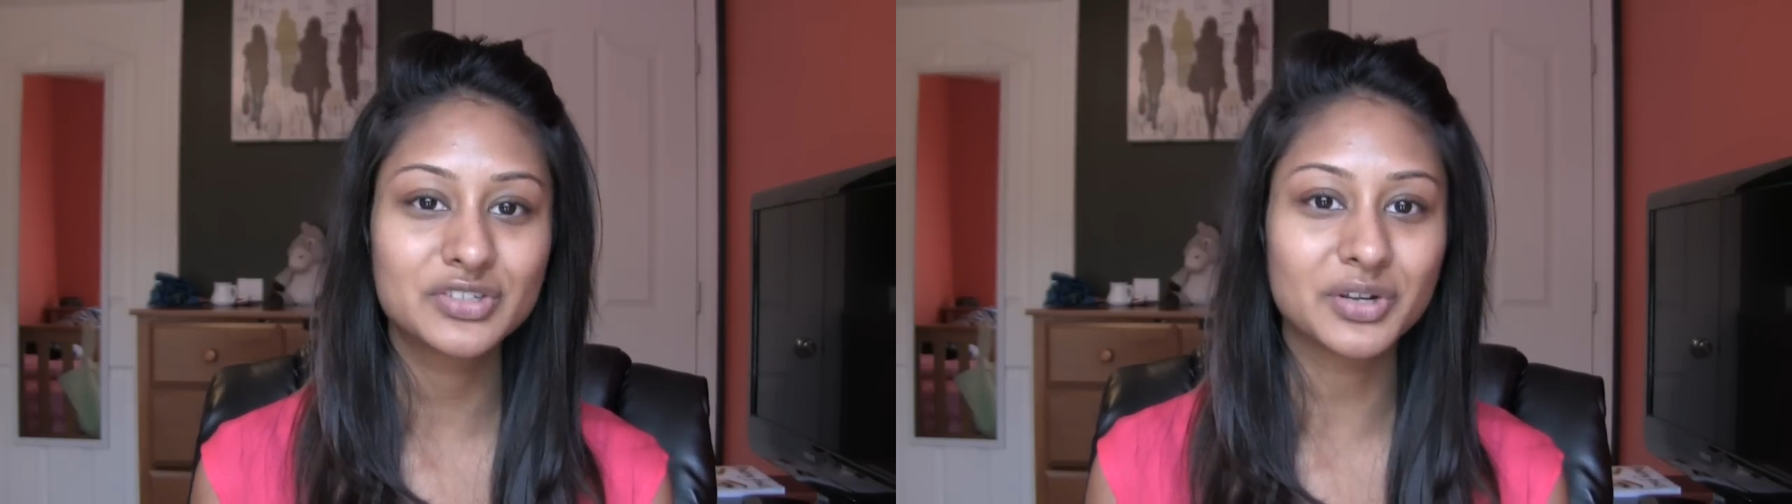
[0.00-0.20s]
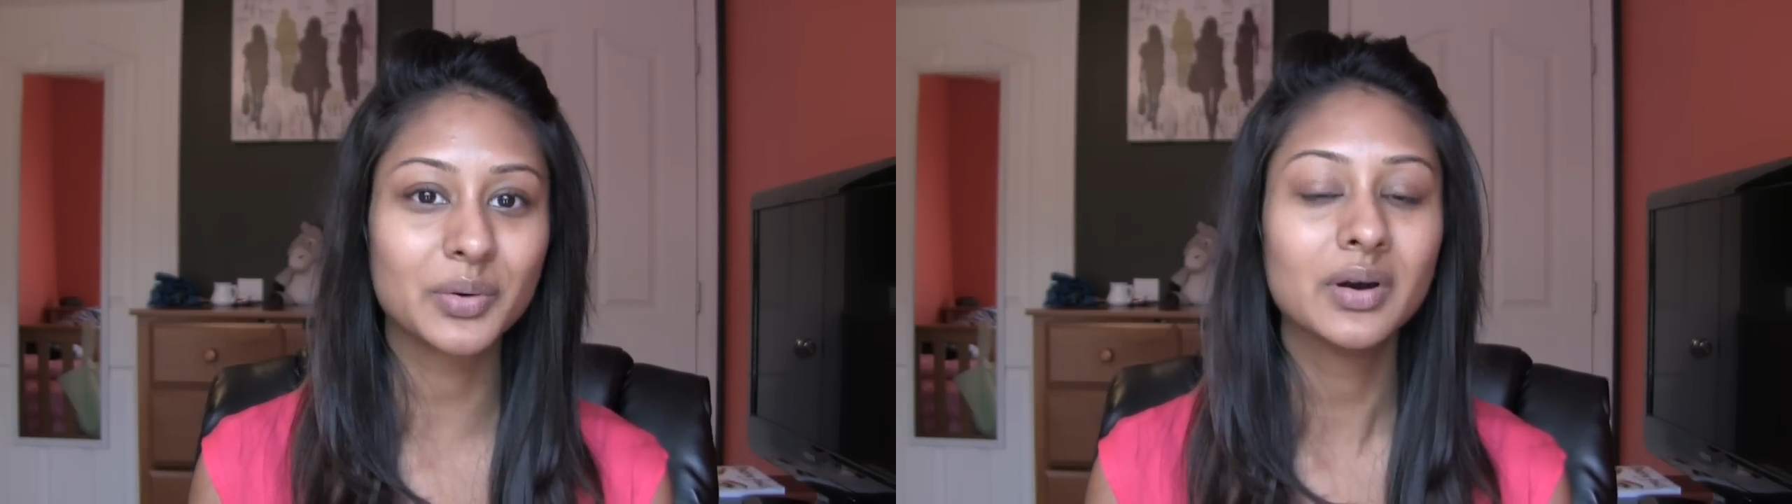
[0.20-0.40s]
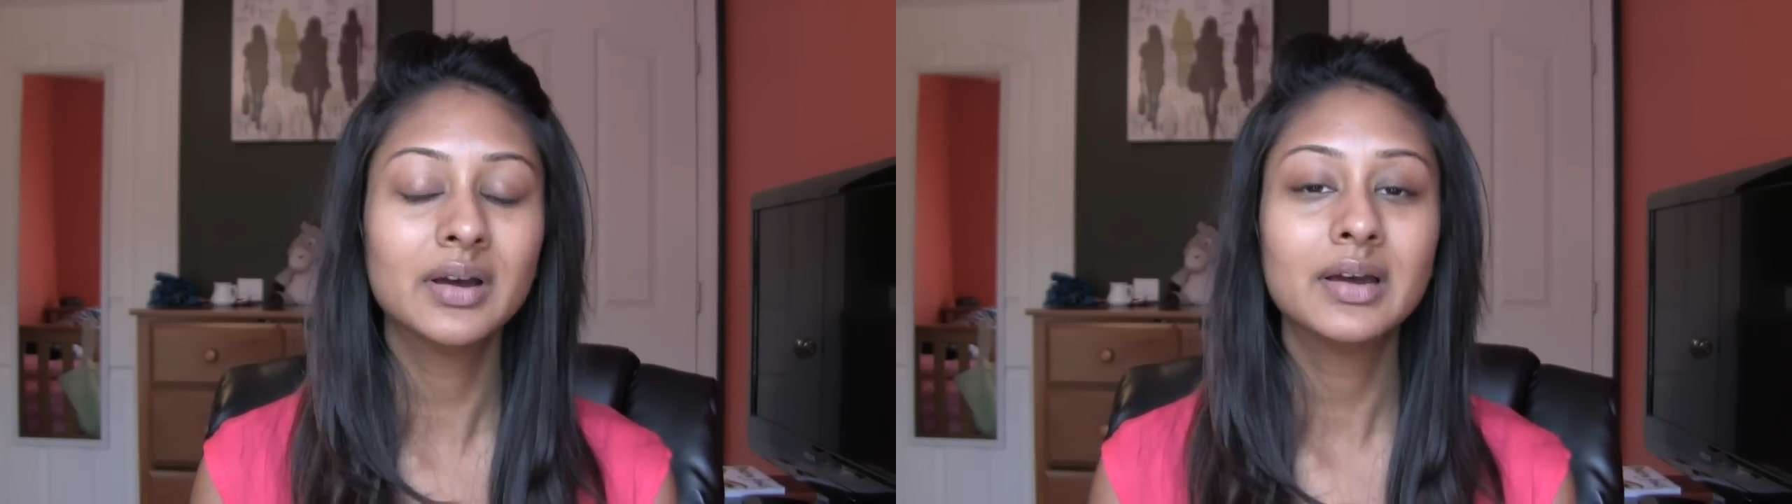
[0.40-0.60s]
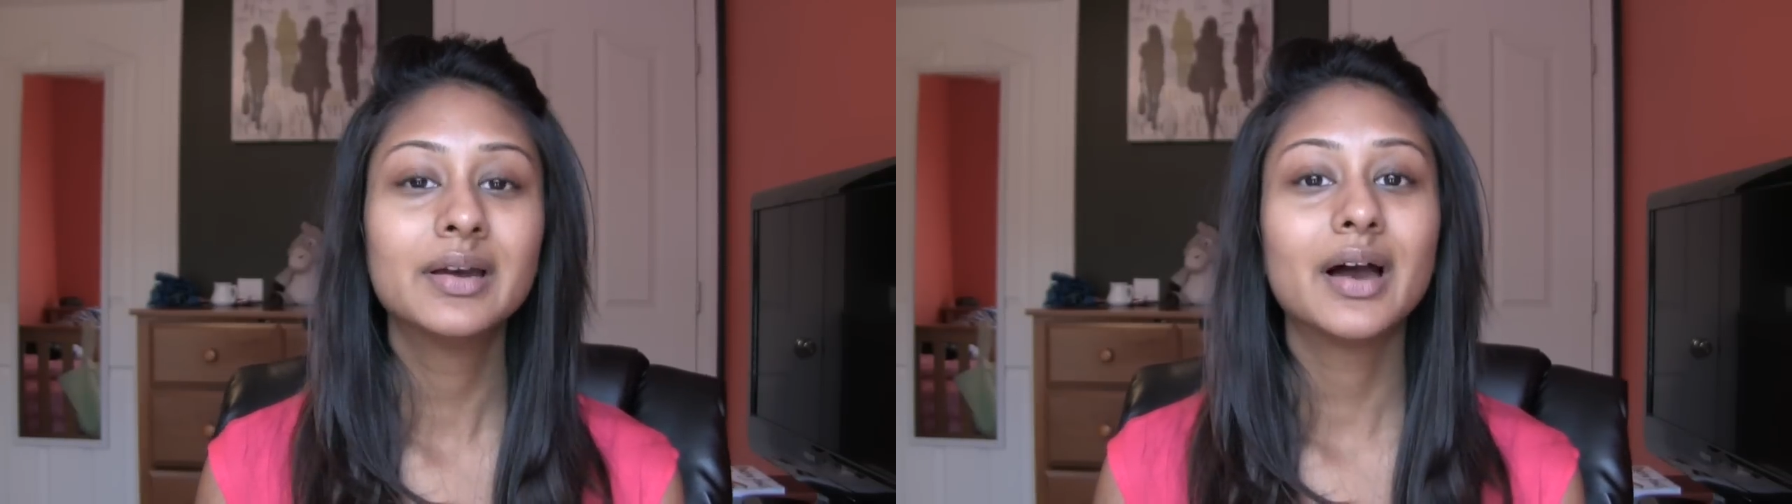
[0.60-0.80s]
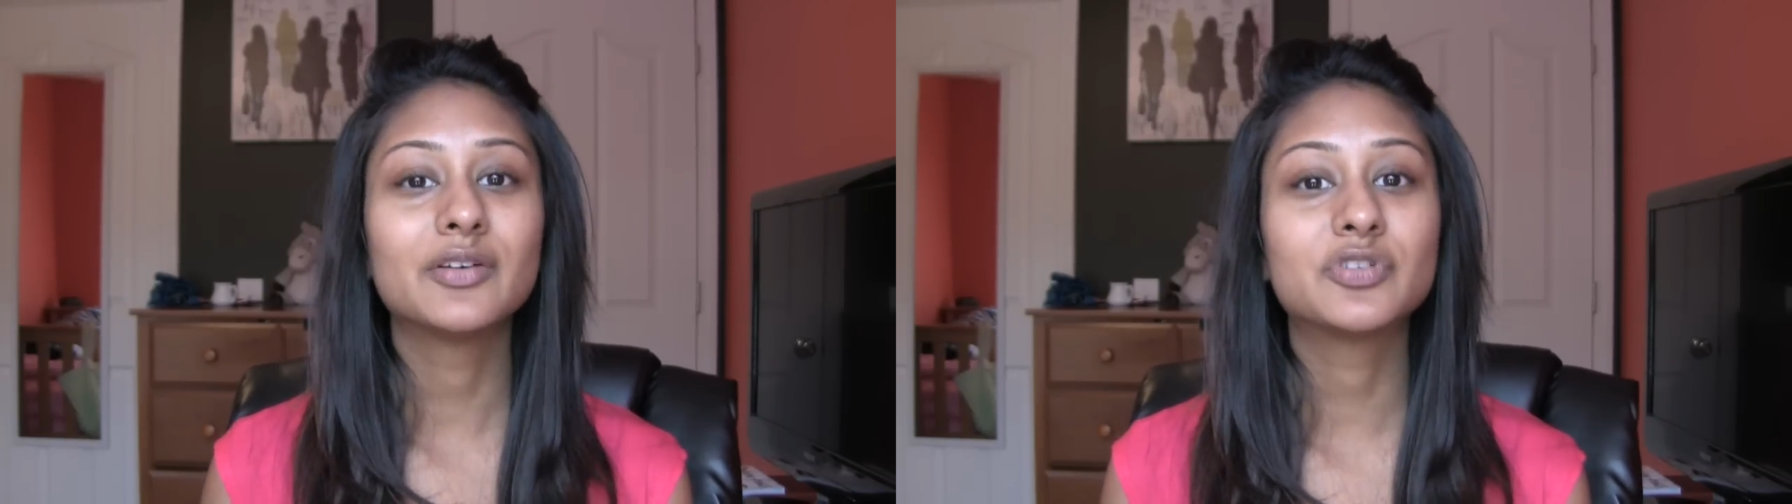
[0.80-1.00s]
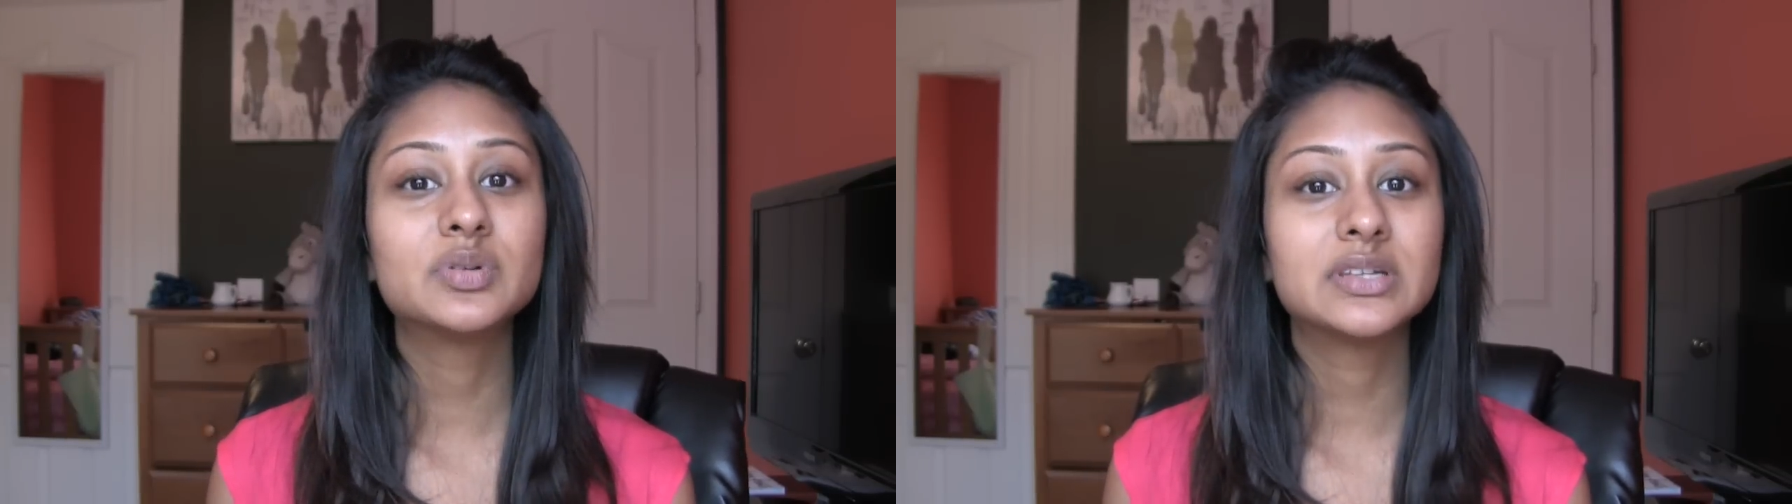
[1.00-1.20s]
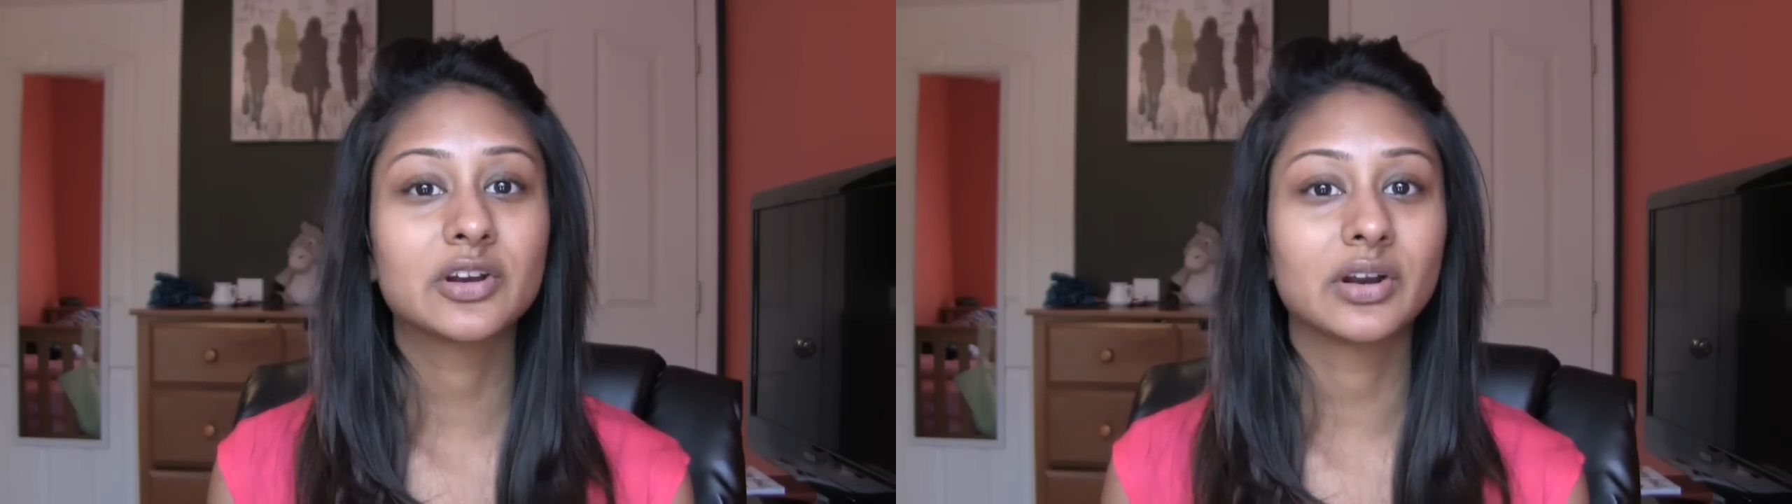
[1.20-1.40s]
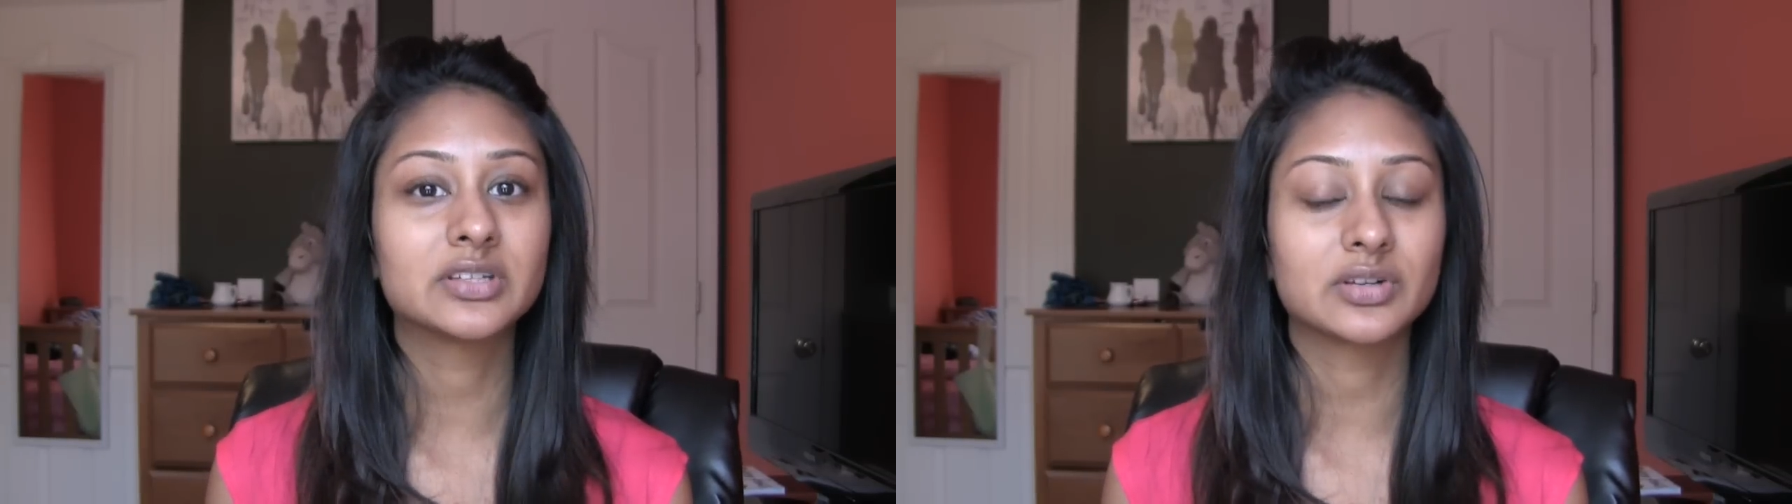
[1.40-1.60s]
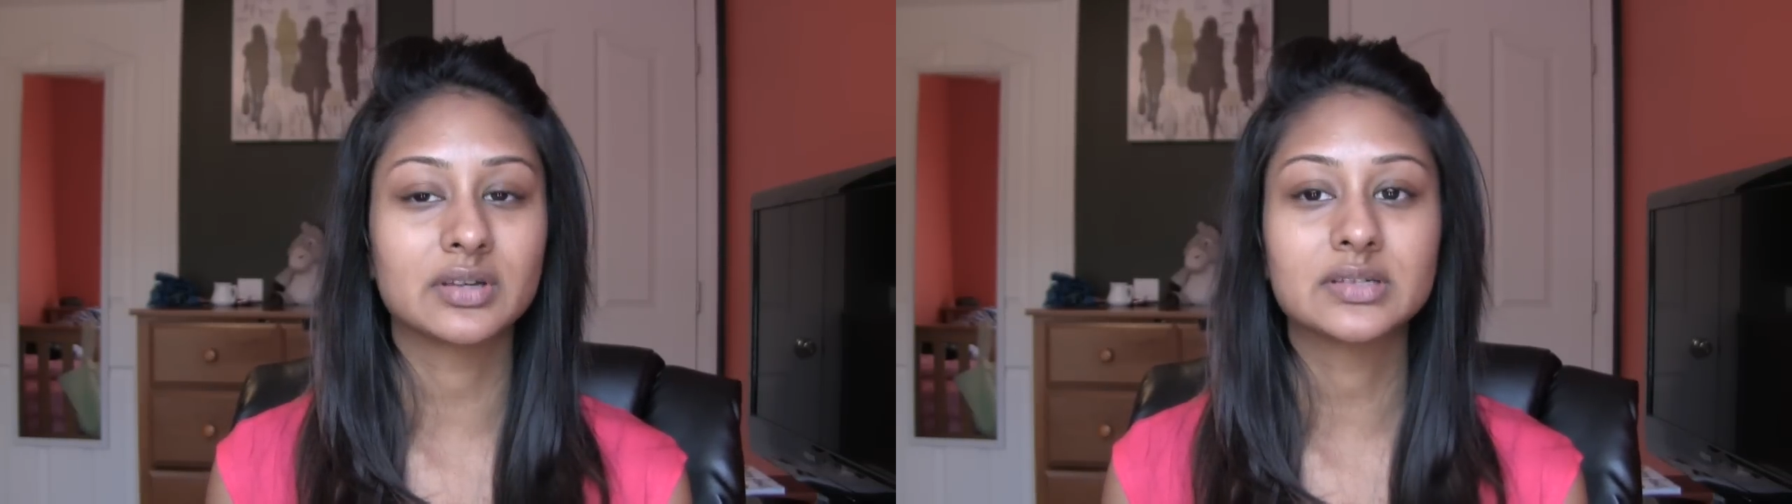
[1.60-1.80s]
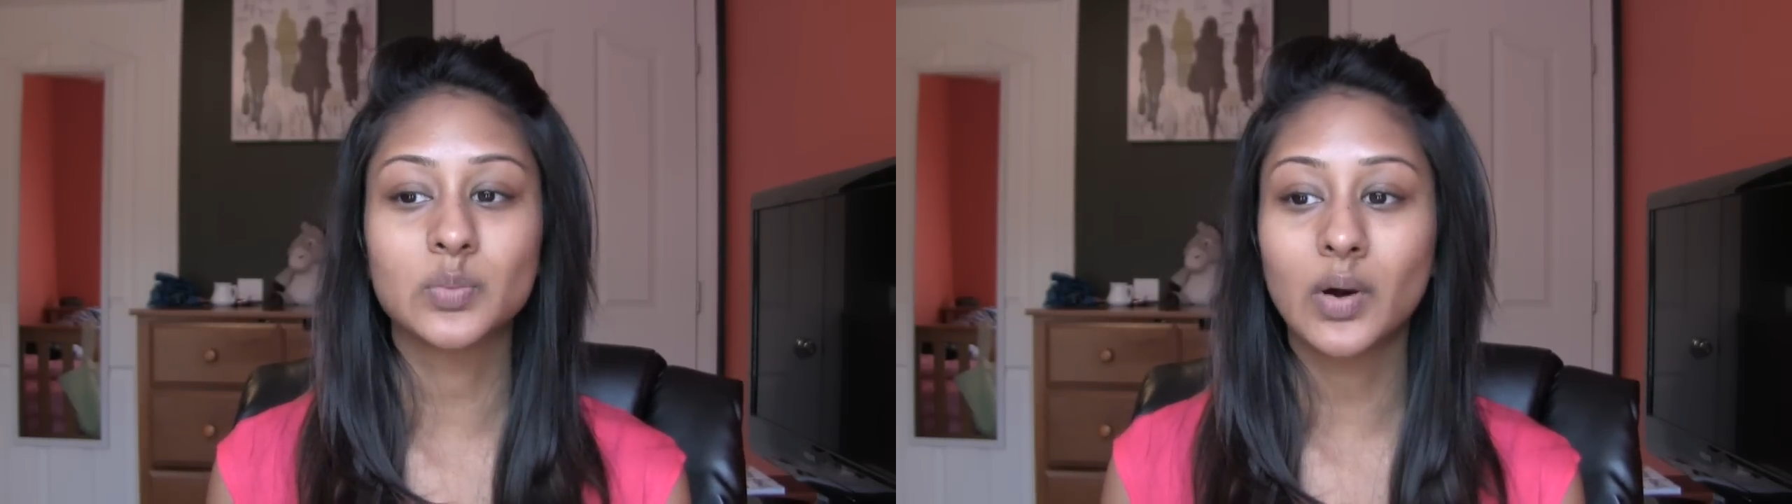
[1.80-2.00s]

So a few secrets are this.